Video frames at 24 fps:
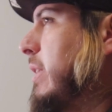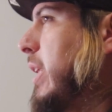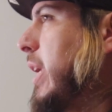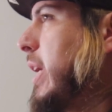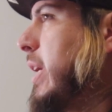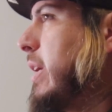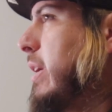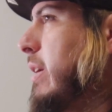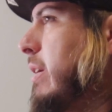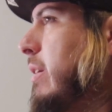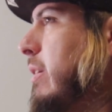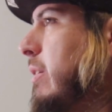
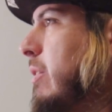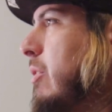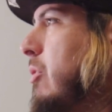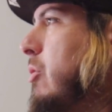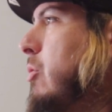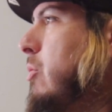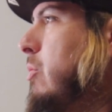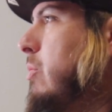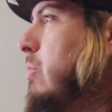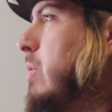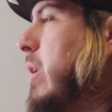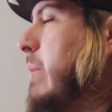Like,
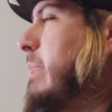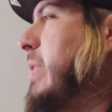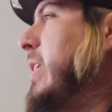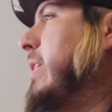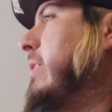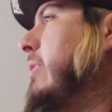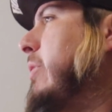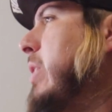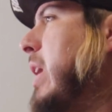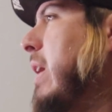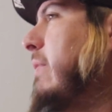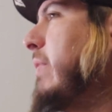
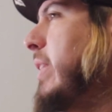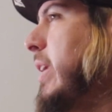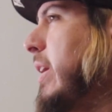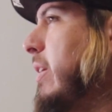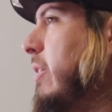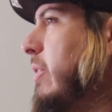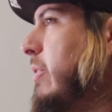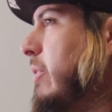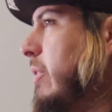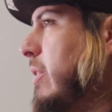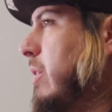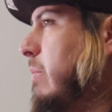you have the
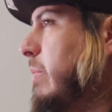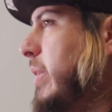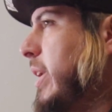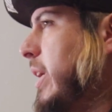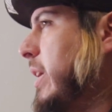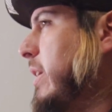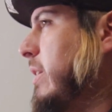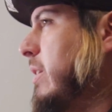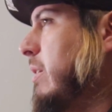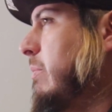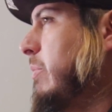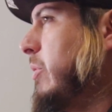other
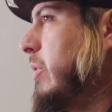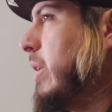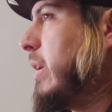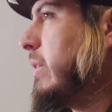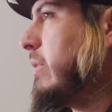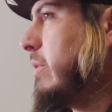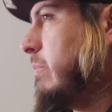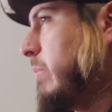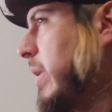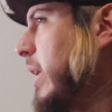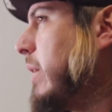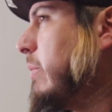company AEW
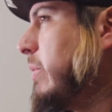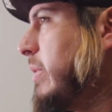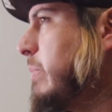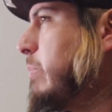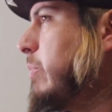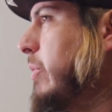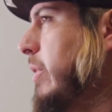out there, but I would